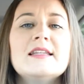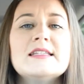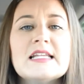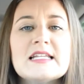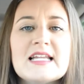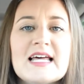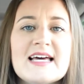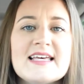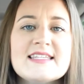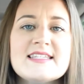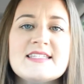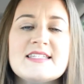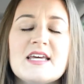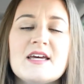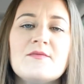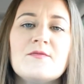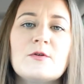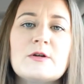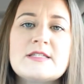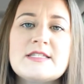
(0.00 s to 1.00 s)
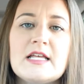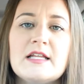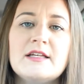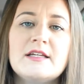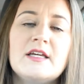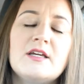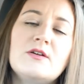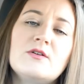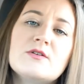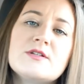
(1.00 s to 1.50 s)
And the last step for
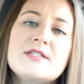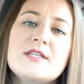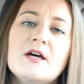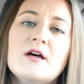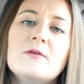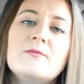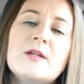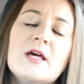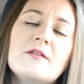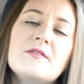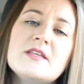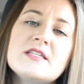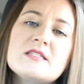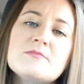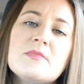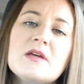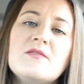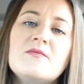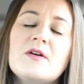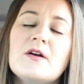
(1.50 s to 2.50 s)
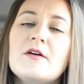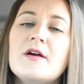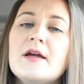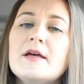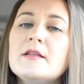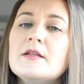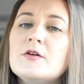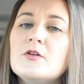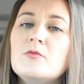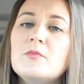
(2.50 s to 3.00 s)
selling it yourself, now this may vary
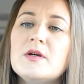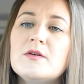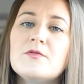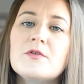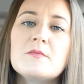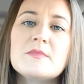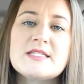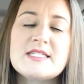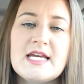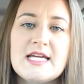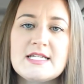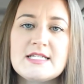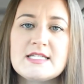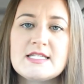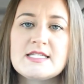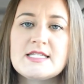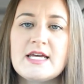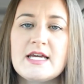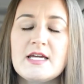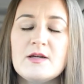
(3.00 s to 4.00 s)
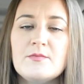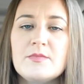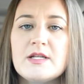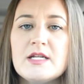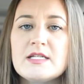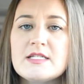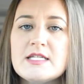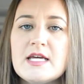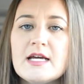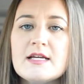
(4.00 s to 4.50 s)
a little bit from state to state,
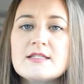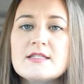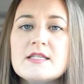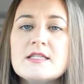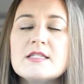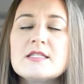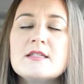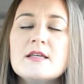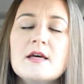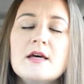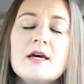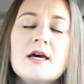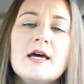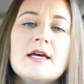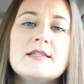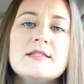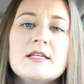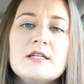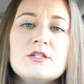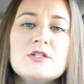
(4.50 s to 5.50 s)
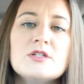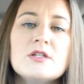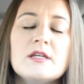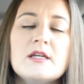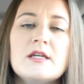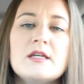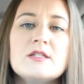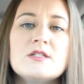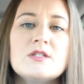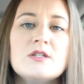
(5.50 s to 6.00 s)
but in Texas,
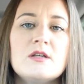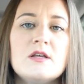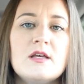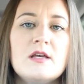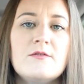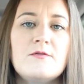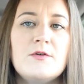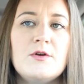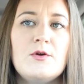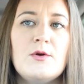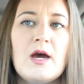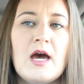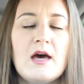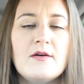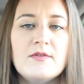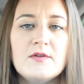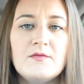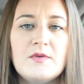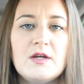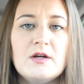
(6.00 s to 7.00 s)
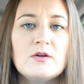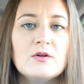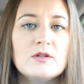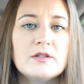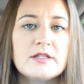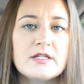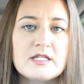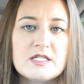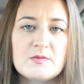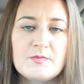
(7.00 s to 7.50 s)
essentially is if you have the
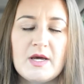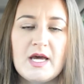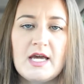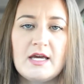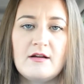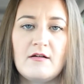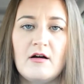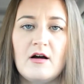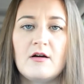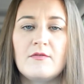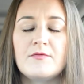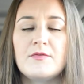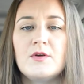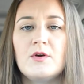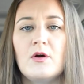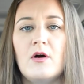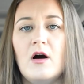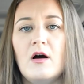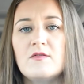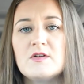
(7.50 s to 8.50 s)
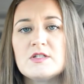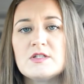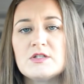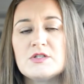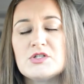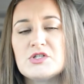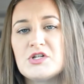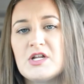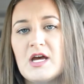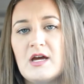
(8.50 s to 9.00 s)
vehicle and it's paid off, you
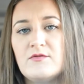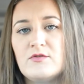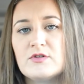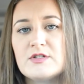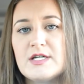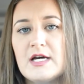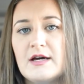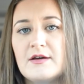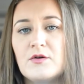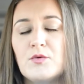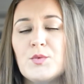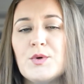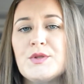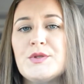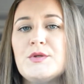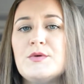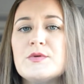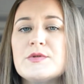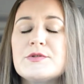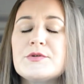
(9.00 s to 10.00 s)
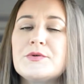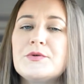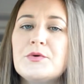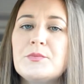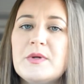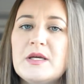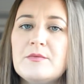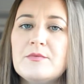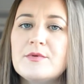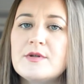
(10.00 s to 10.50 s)
obviously should have your title with you. So
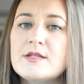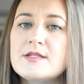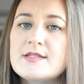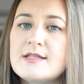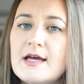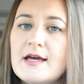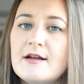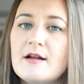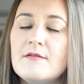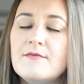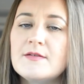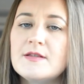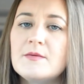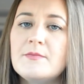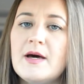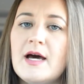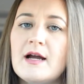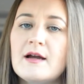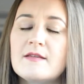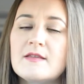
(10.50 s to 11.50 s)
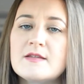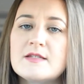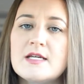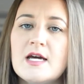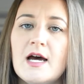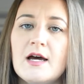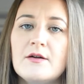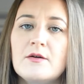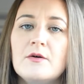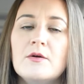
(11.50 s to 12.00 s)
you'll be able to sign off on the back of the
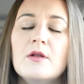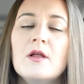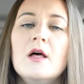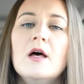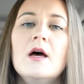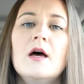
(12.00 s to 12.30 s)
title,